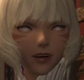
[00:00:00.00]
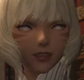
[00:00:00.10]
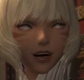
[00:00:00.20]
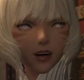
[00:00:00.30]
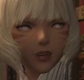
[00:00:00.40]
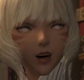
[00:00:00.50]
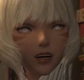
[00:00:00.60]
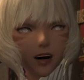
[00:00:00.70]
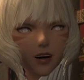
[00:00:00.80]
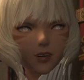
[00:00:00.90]
I know of
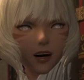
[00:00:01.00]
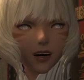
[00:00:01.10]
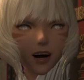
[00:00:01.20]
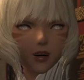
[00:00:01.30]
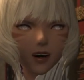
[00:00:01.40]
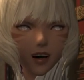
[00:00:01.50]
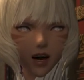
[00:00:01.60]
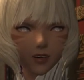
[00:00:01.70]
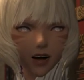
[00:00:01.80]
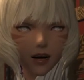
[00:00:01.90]
only one other
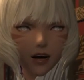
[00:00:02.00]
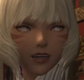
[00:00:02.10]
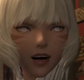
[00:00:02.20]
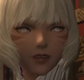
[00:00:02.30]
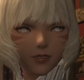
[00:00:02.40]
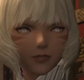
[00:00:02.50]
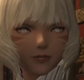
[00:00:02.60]
notable instance